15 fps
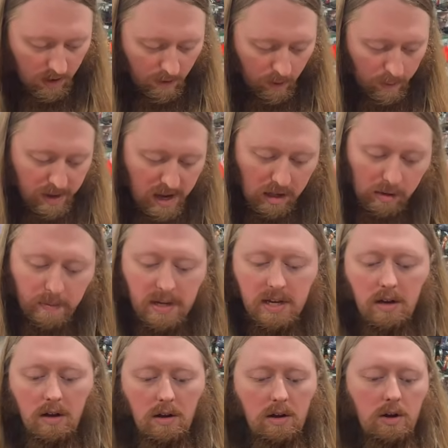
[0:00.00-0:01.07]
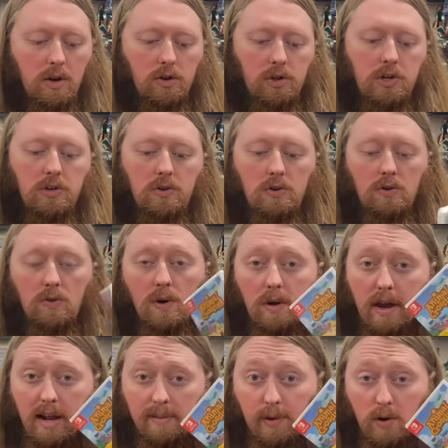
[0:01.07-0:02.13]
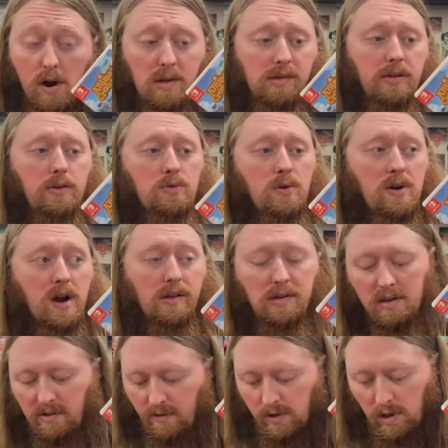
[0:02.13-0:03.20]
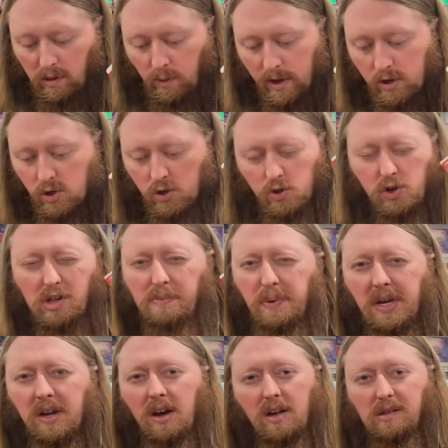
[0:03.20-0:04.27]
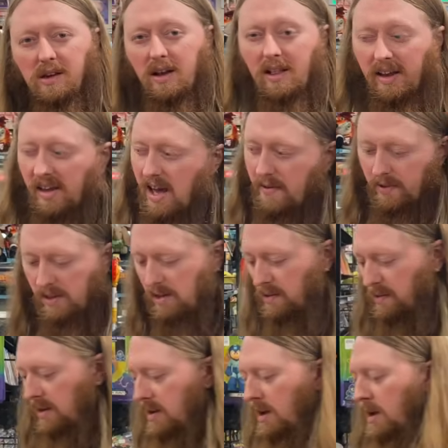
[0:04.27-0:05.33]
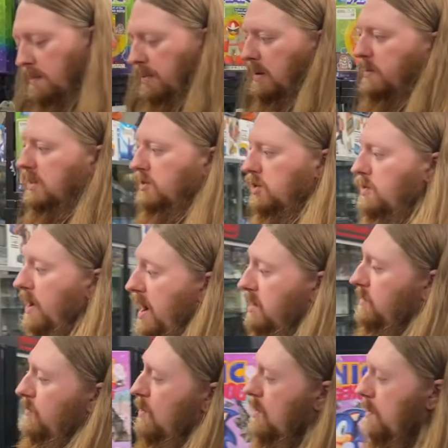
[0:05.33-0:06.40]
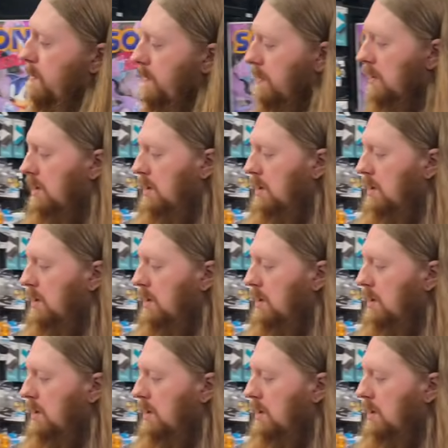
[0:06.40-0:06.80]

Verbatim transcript: for PSP. Two Animal Crossing New Horizons for the Switch, just nice. because I like having these. People do ask for them.